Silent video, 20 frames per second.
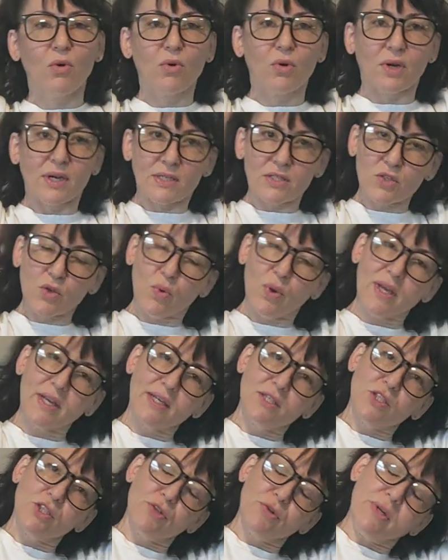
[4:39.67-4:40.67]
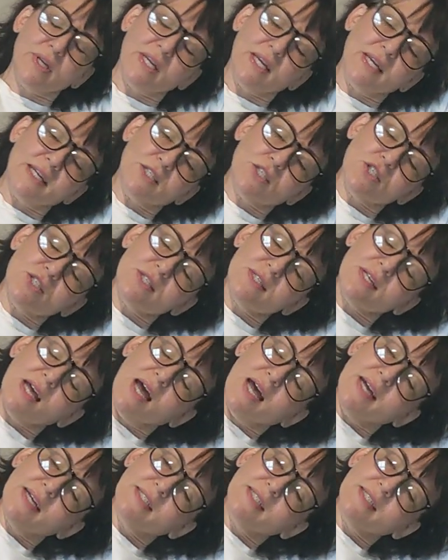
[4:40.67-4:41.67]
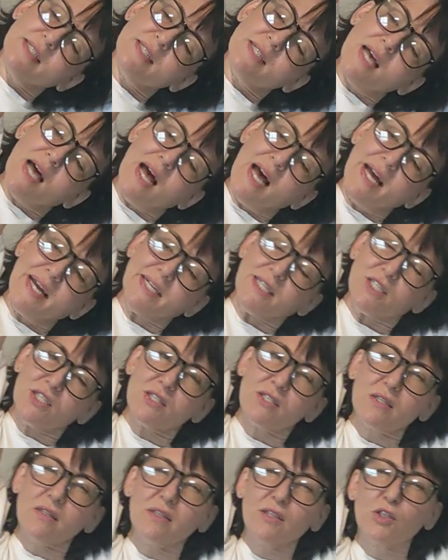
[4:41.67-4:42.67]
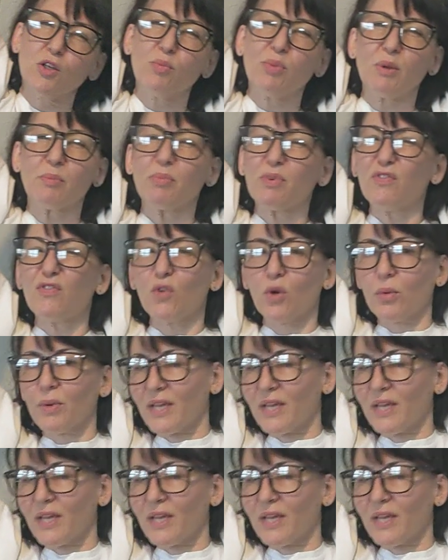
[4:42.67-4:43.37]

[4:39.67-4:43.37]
or as quick as you need, just side to side, just a little bit before